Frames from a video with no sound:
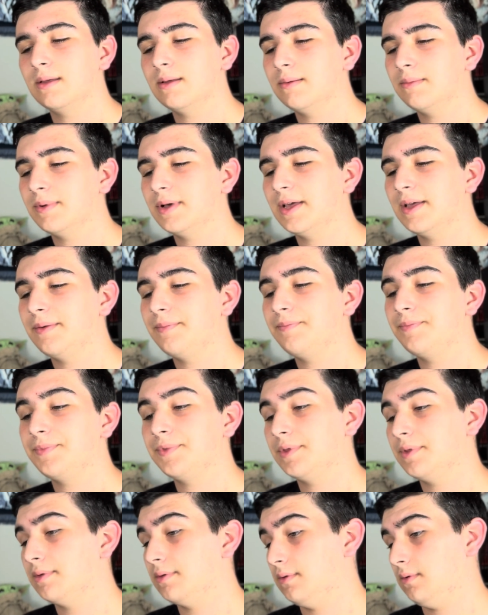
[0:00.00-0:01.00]
But
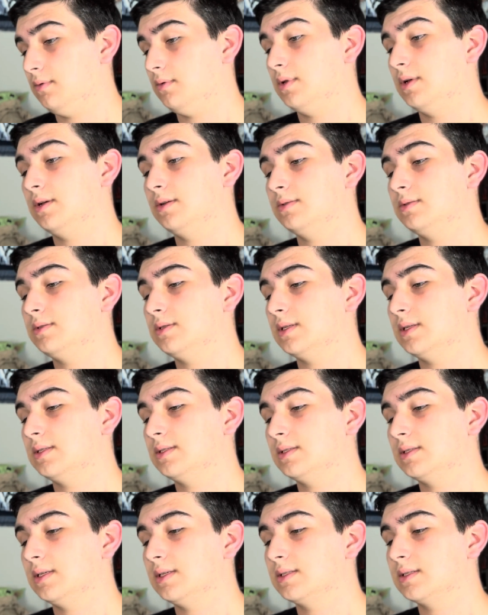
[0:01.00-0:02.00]
who knows, this
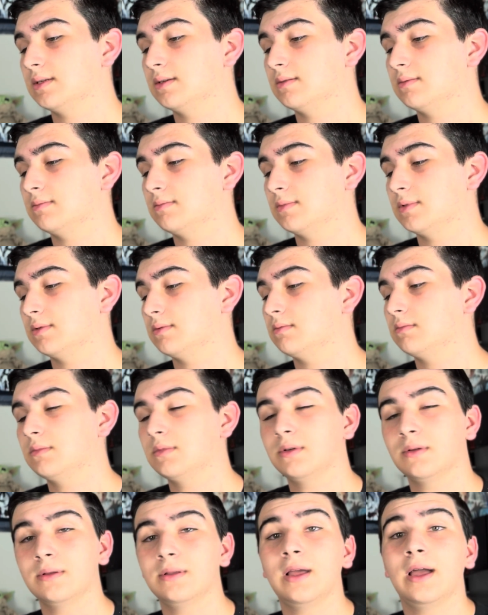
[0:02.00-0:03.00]
season,
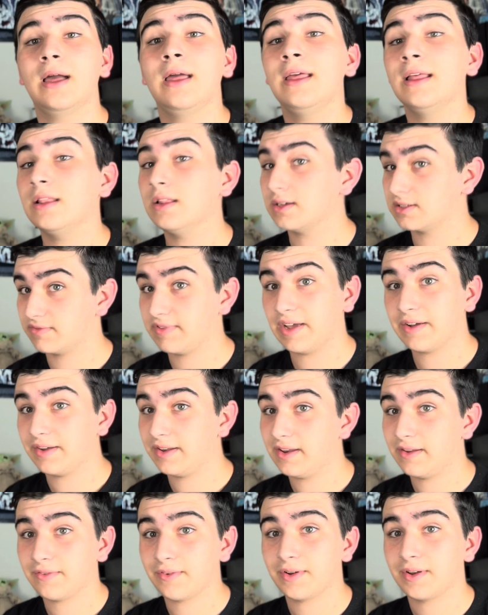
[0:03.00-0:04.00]
it looks very
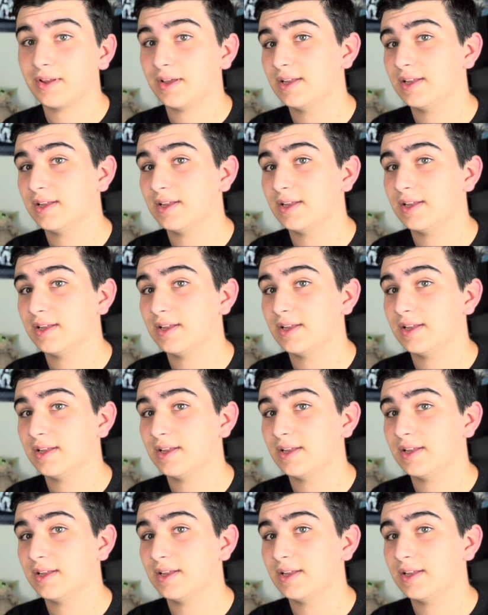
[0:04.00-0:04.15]
different.